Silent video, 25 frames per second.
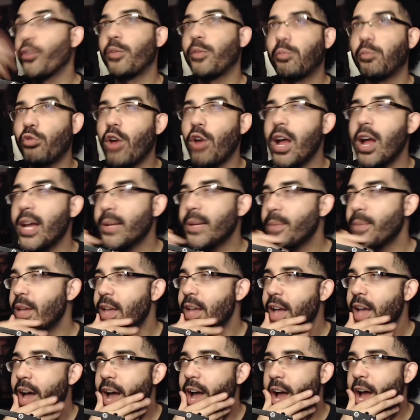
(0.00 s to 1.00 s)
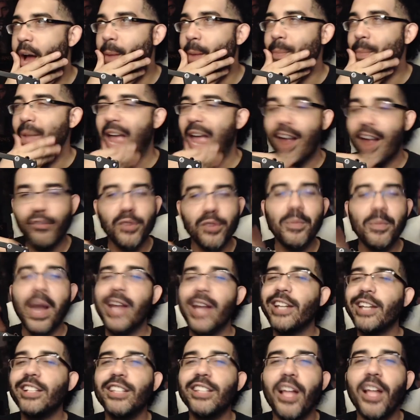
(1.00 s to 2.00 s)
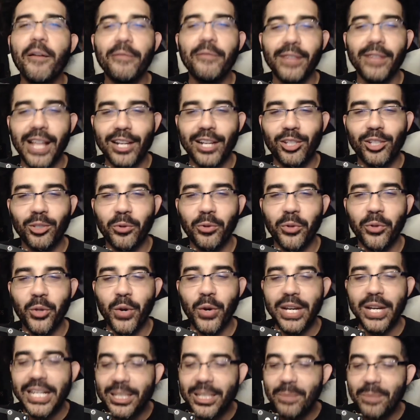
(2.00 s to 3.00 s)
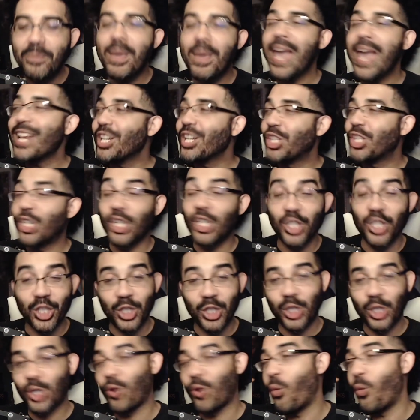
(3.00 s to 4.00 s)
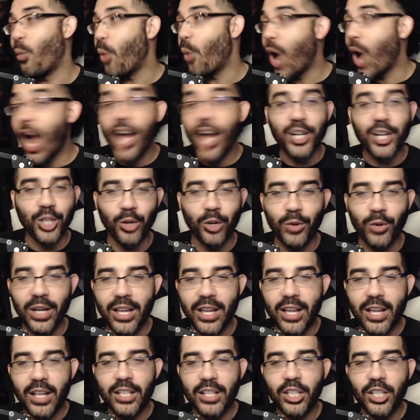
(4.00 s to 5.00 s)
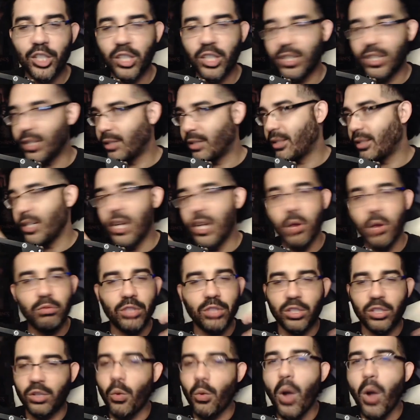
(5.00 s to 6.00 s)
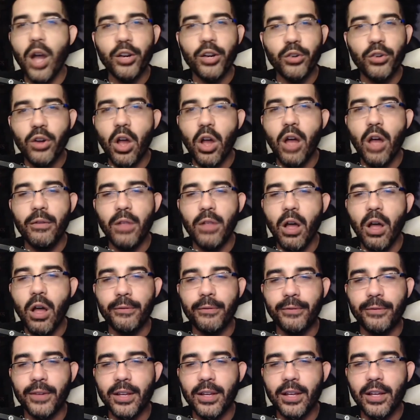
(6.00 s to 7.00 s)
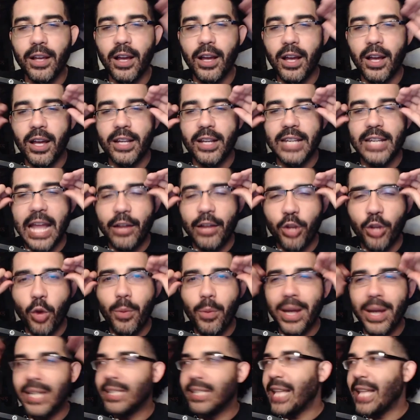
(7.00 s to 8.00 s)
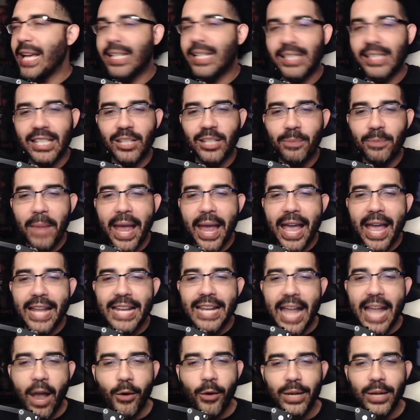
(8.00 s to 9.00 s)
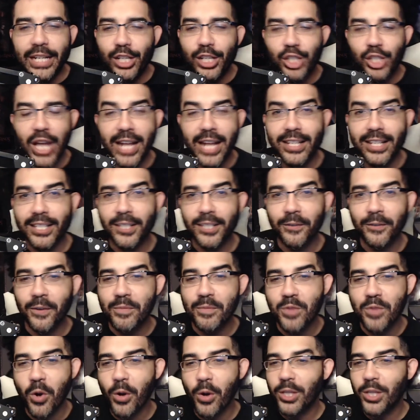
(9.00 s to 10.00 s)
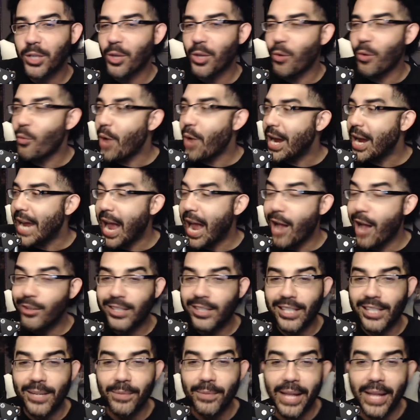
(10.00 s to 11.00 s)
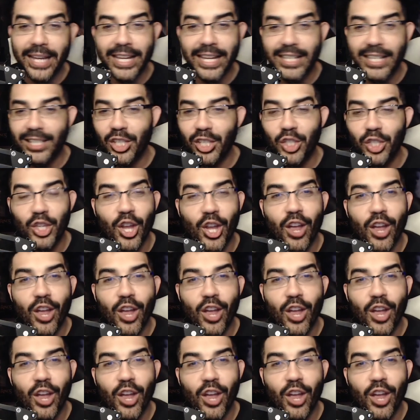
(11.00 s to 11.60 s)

Prime. Everybody loved Lex Luthor, and he's managed to just squander it, just squander it all off. Now nobody likes this man. Now any chances of him going to the White House seem like it's just